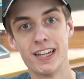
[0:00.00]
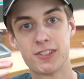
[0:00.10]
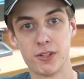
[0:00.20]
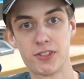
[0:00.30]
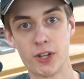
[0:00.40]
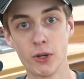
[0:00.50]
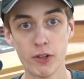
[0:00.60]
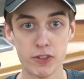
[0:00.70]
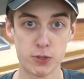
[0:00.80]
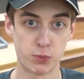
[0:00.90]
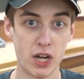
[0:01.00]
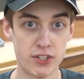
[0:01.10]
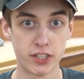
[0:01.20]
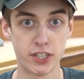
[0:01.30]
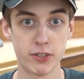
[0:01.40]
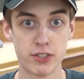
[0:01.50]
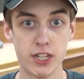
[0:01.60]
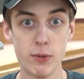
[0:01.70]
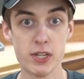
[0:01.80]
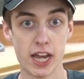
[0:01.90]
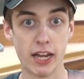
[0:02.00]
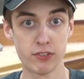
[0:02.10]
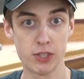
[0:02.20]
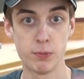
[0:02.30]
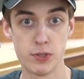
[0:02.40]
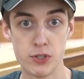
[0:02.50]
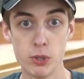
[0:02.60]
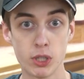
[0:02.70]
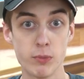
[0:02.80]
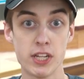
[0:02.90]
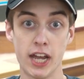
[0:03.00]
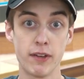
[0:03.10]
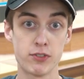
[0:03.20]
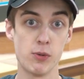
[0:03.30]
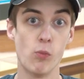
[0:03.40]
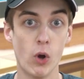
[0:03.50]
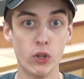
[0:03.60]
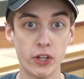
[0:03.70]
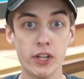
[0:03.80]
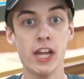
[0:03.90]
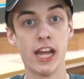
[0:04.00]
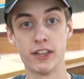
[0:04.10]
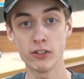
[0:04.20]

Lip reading: So to start off this project here today, we have some Padauk and we have some walnut, and